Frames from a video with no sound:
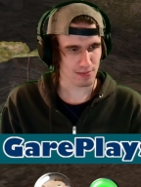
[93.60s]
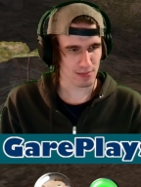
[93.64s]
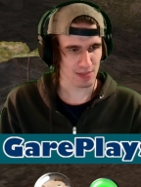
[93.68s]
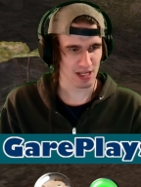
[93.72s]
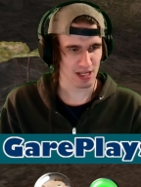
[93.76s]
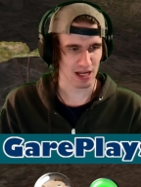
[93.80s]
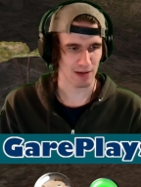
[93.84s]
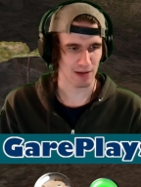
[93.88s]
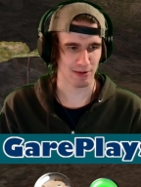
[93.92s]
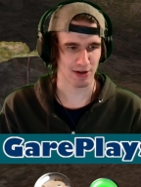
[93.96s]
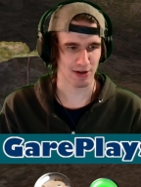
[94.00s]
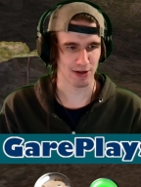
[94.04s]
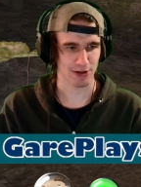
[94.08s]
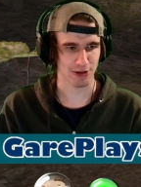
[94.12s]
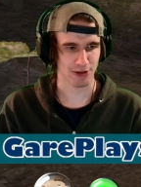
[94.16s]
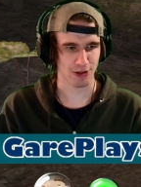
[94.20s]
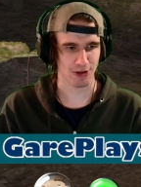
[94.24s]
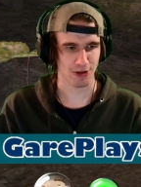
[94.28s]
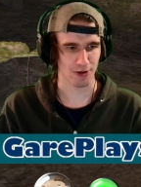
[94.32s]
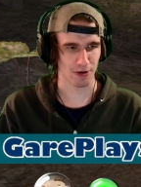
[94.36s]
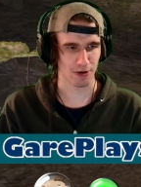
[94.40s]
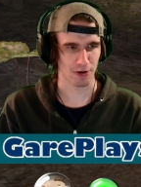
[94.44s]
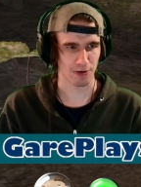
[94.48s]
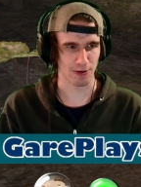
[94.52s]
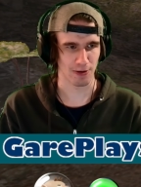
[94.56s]
I'm gonna
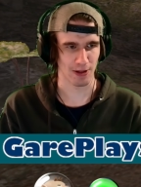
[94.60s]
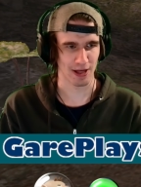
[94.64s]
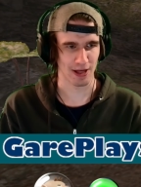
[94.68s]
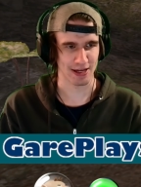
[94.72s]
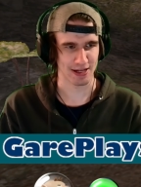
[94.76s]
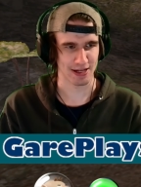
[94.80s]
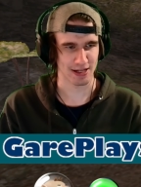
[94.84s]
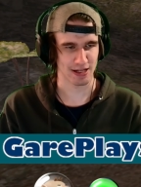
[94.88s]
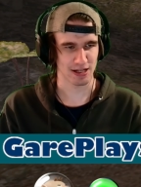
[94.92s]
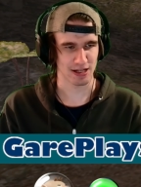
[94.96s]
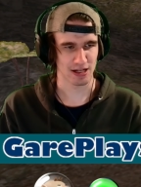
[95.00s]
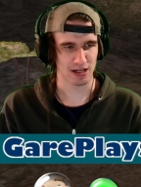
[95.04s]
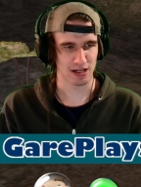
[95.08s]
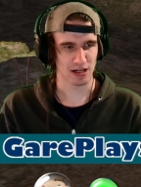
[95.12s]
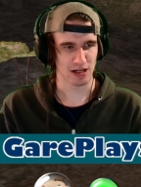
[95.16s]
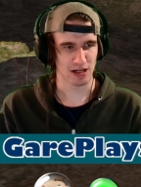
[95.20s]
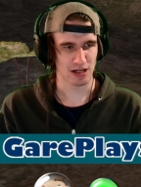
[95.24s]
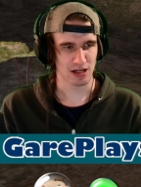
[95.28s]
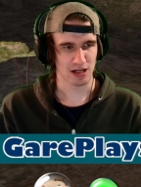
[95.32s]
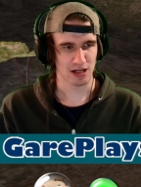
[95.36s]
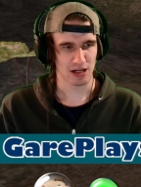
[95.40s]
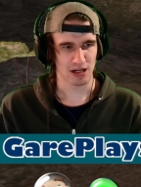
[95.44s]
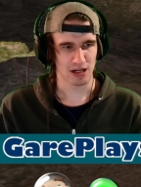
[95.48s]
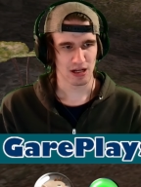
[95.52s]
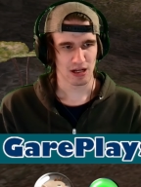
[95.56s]
throw like...
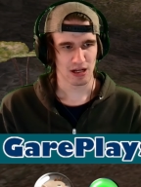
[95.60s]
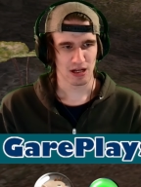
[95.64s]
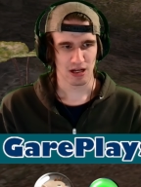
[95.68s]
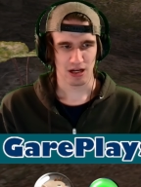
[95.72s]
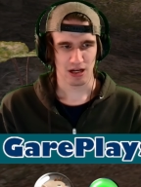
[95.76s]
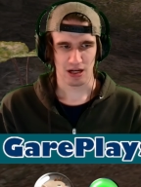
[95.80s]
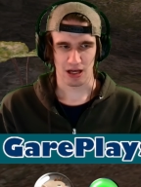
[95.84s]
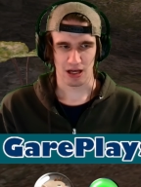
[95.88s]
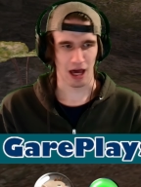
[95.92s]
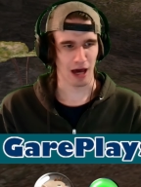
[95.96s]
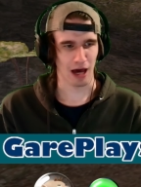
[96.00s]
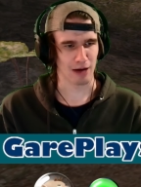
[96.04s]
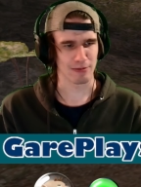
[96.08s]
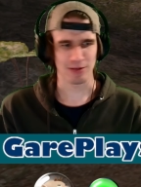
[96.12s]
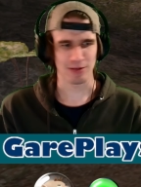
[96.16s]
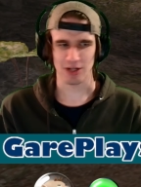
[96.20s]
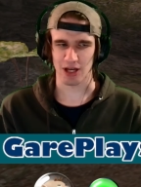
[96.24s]
I'm,